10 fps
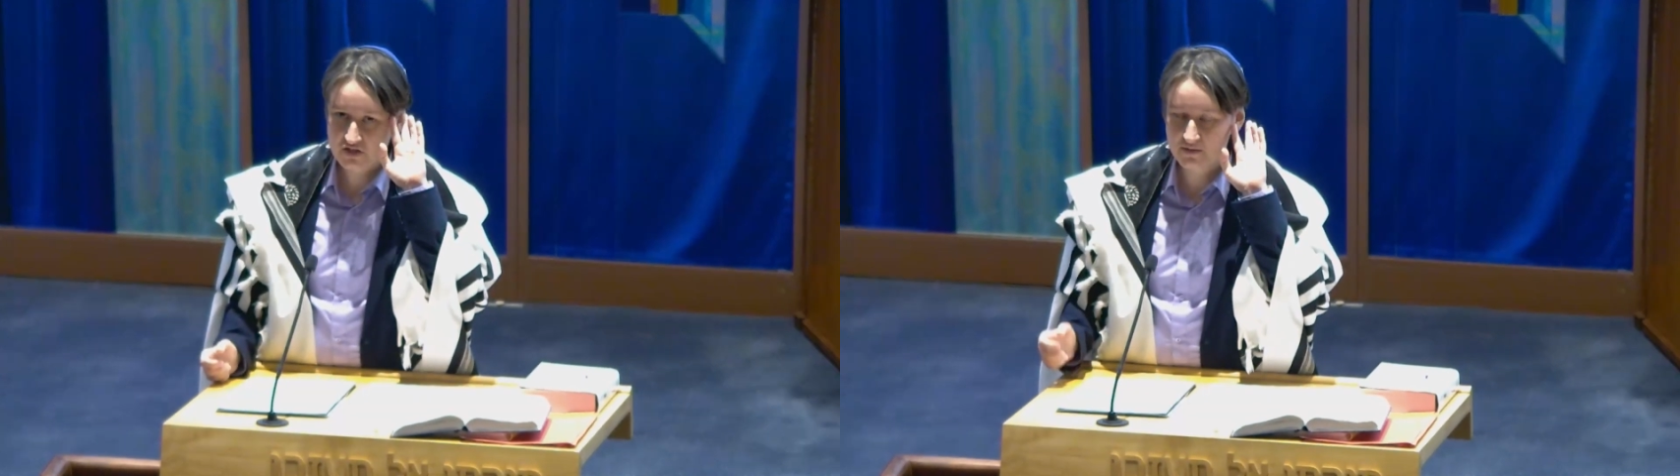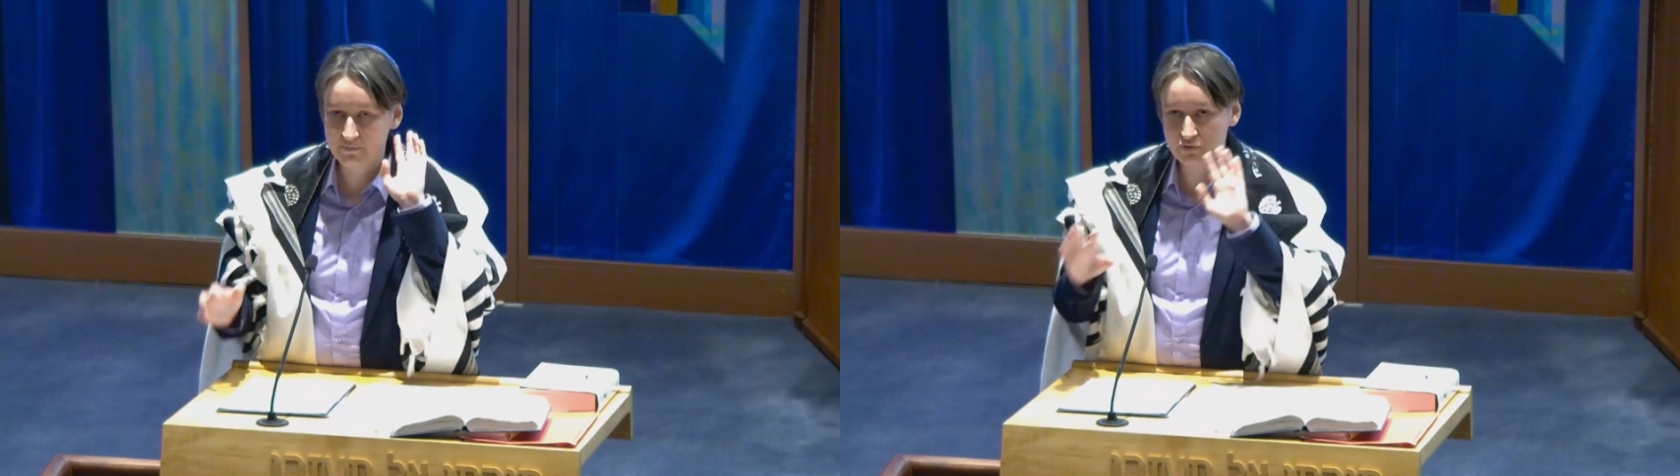
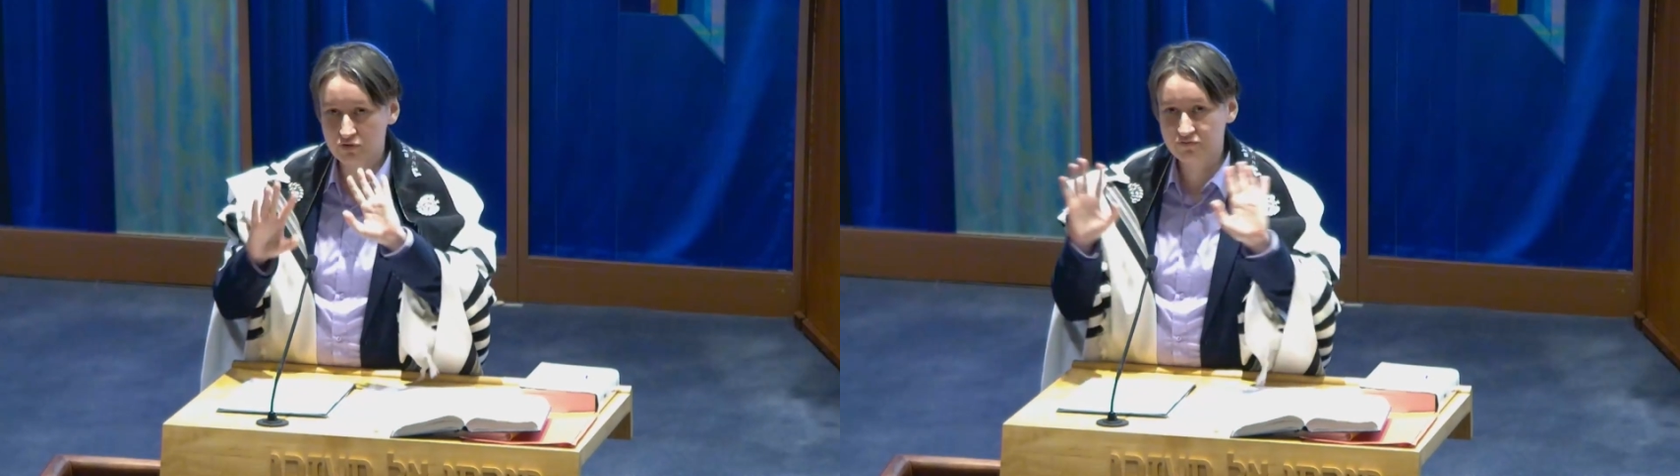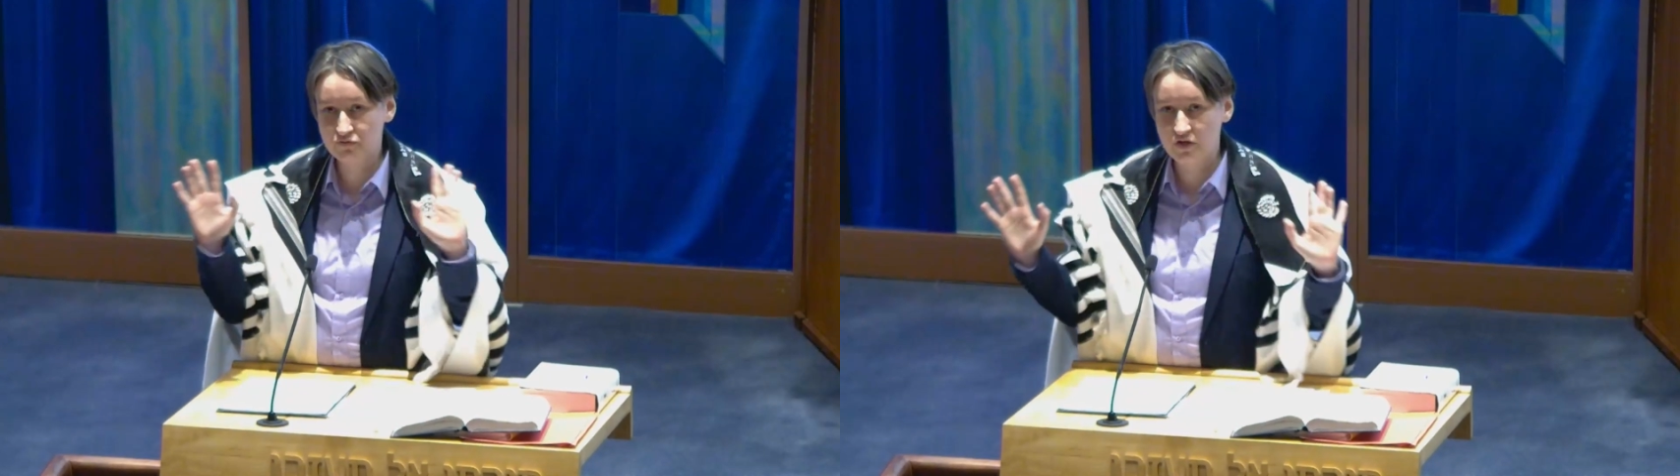a
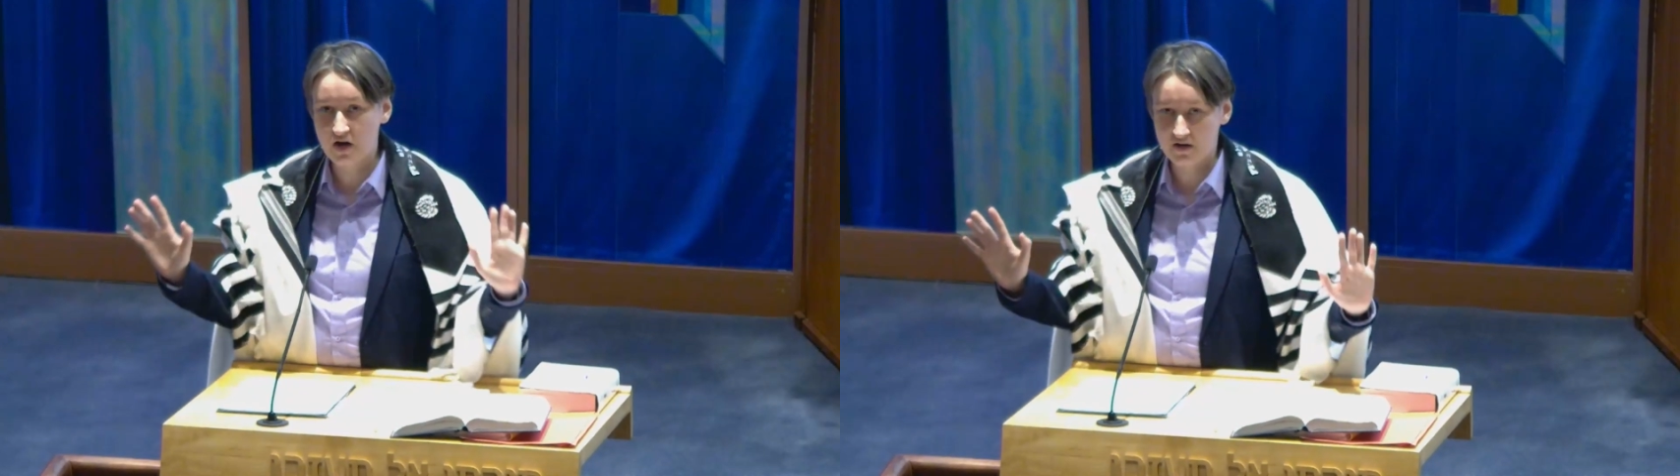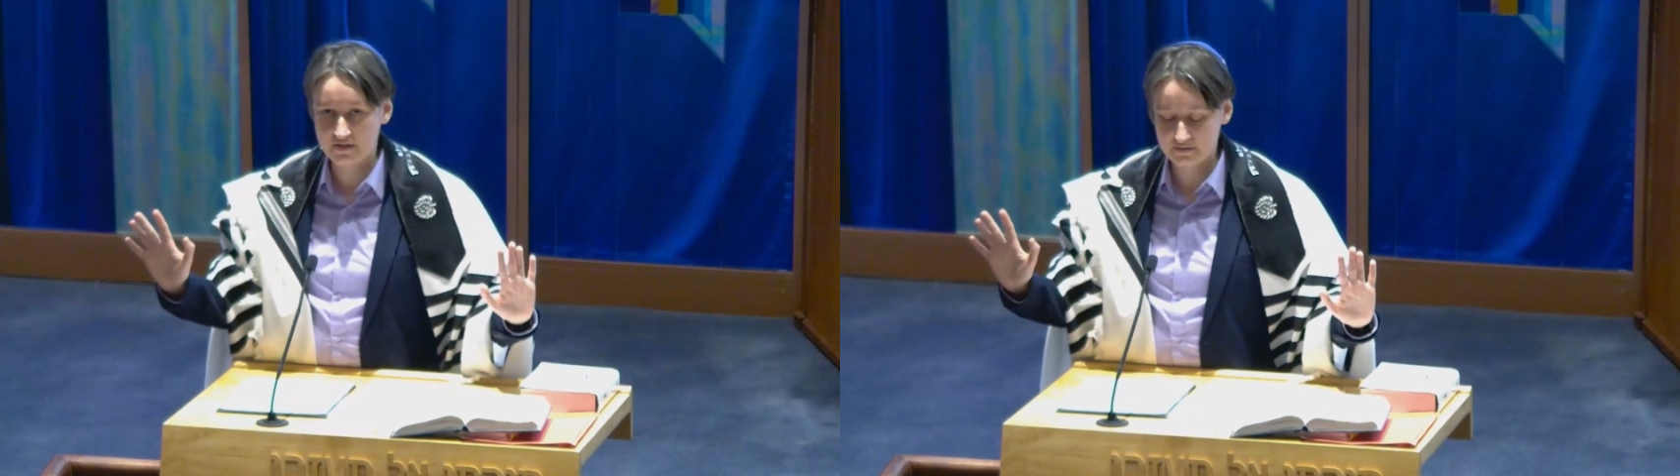beautiful
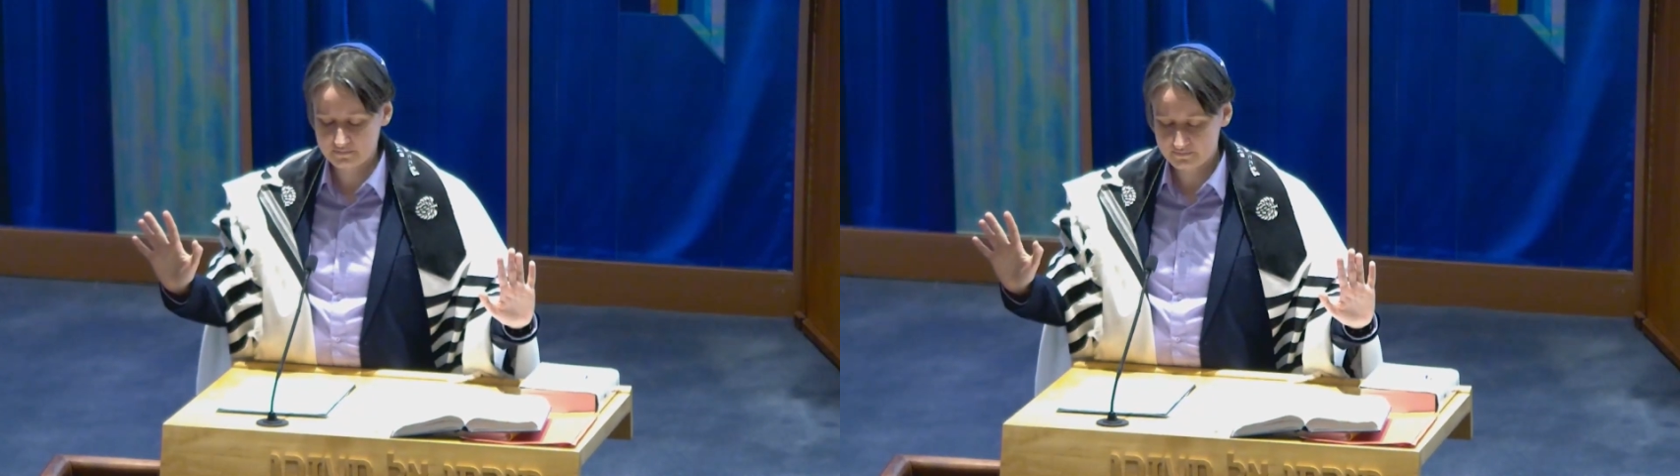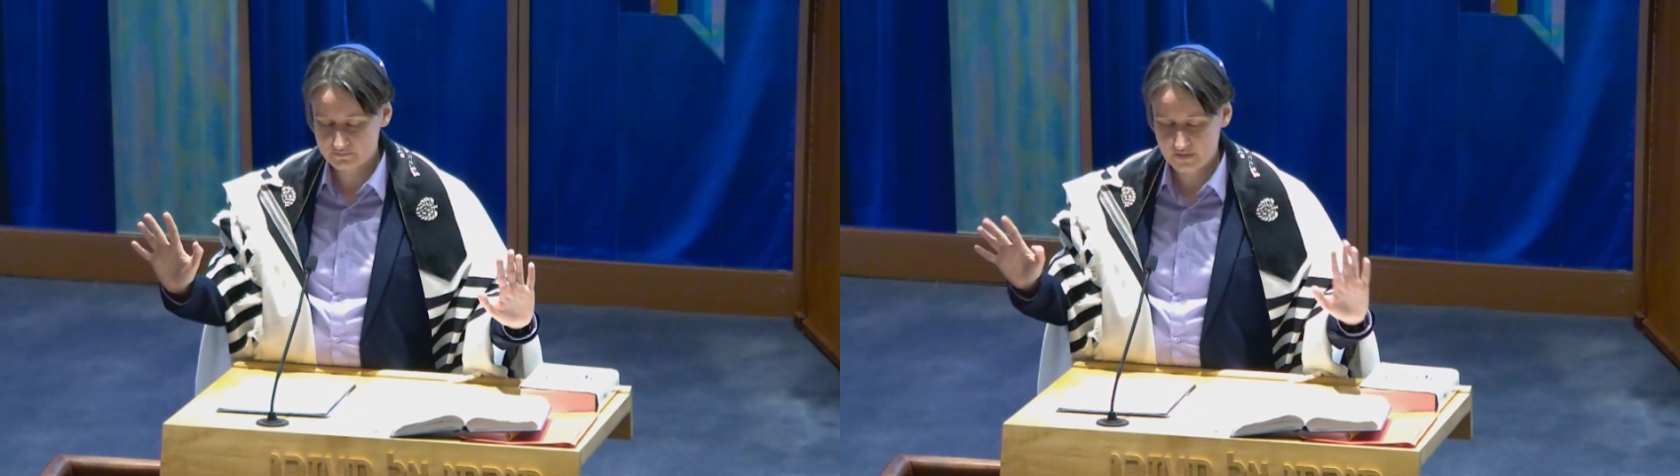
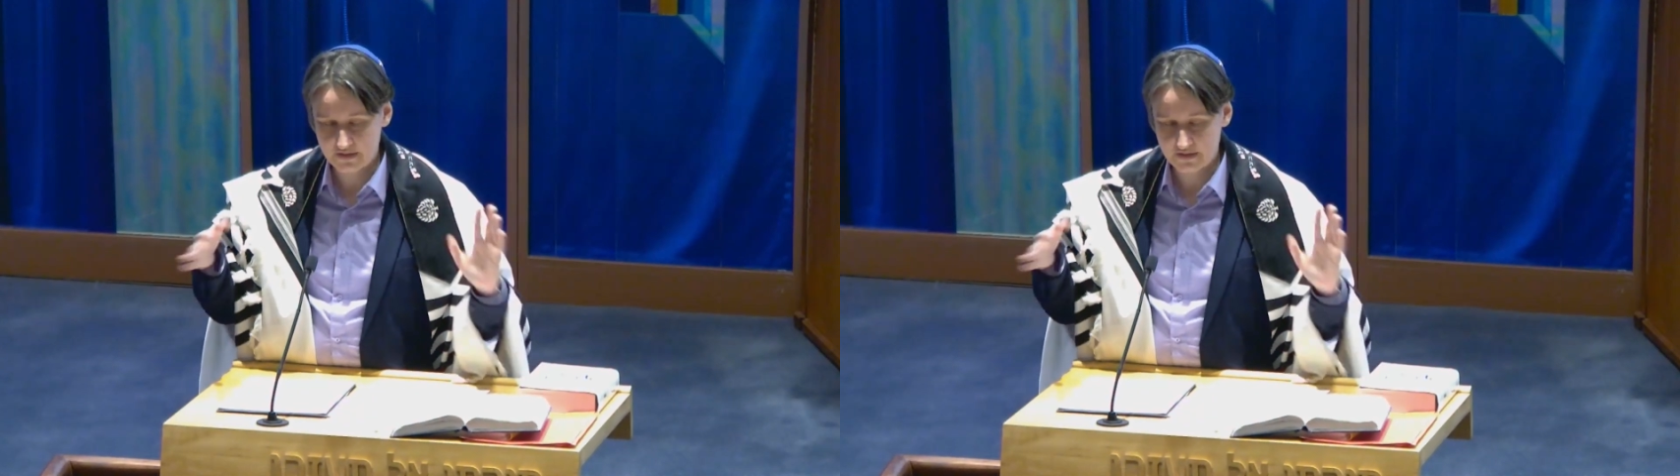garden